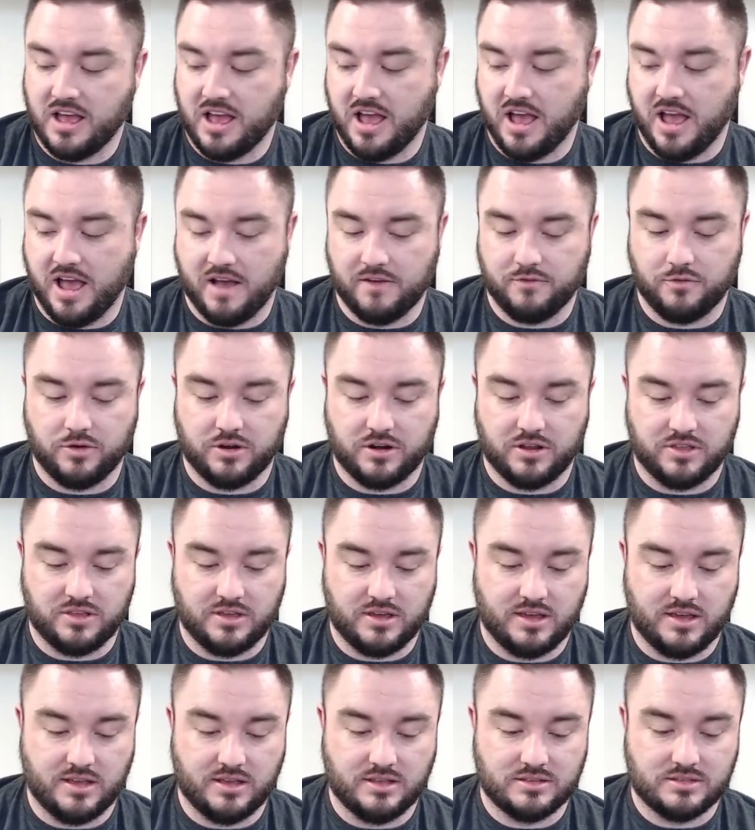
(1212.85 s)
Have one of
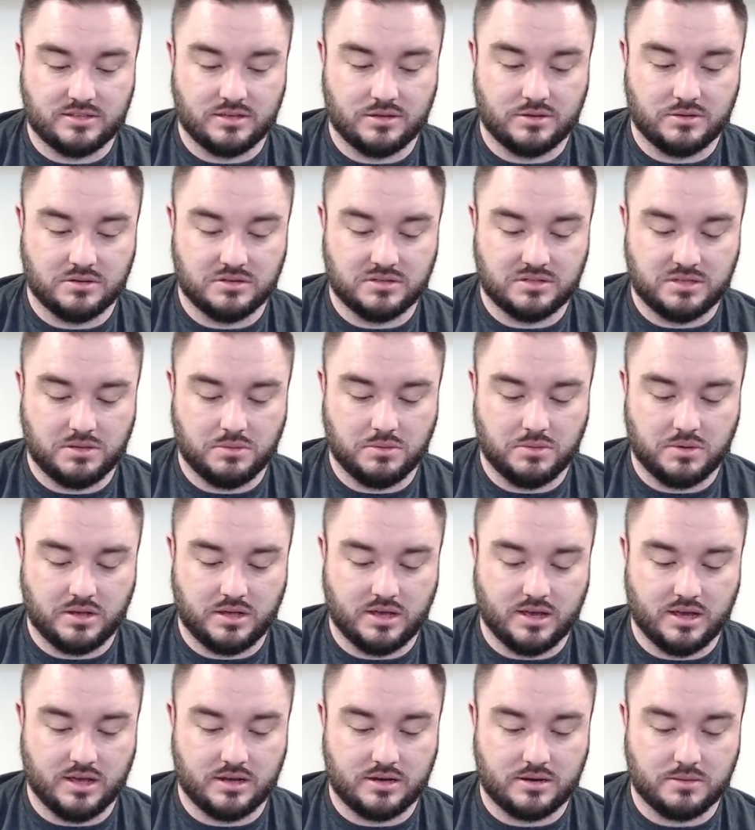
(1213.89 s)
these. Let's see if we can
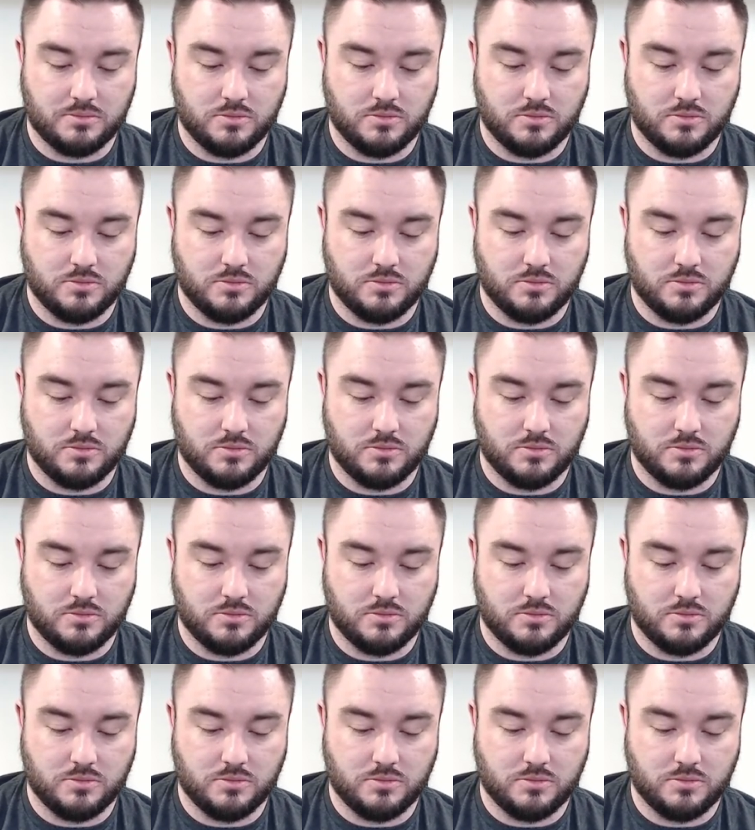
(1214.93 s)
get.